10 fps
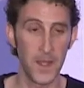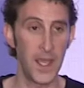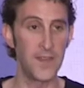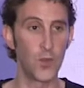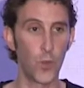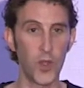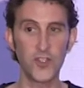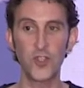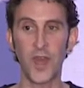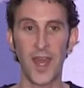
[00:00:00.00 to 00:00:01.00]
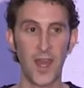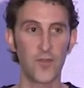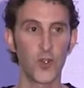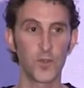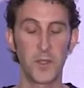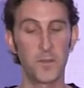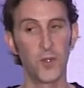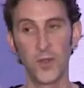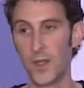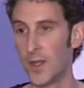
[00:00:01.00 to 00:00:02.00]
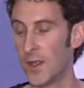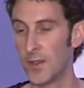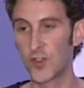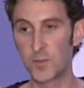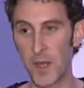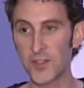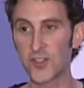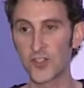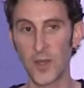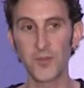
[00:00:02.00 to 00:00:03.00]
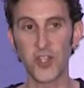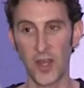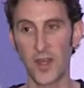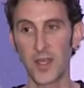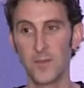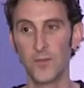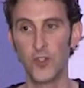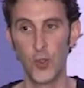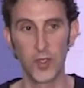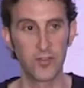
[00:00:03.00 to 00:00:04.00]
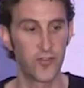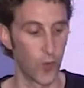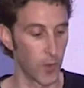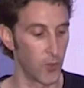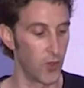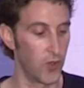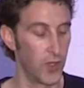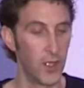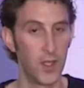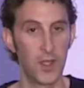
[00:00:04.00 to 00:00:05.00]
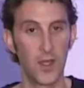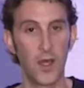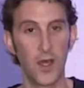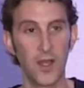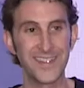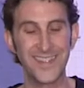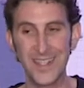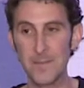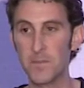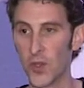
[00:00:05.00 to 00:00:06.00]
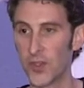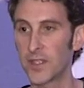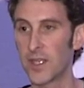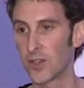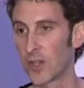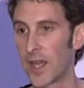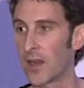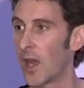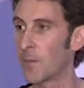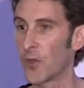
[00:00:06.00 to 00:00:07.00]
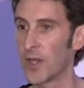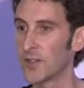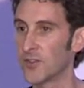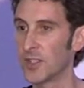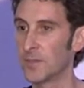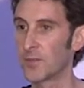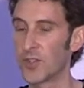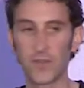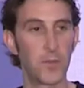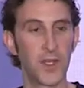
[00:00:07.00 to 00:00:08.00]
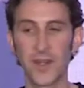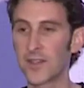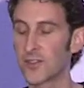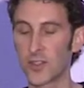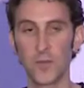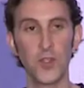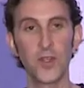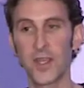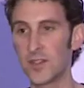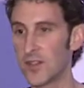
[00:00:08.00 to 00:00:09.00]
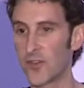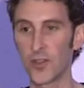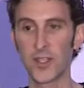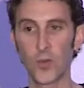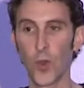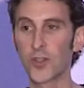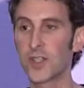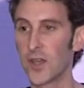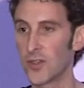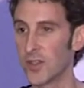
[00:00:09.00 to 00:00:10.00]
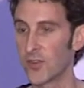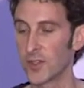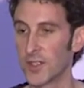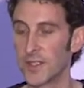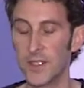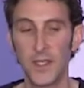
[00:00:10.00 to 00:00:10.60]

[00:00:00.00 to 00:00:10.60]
And then once you have those people, spend some time doing formal team building and learning how to operate as a team. Because everybody likes to communicate differently and work together differently.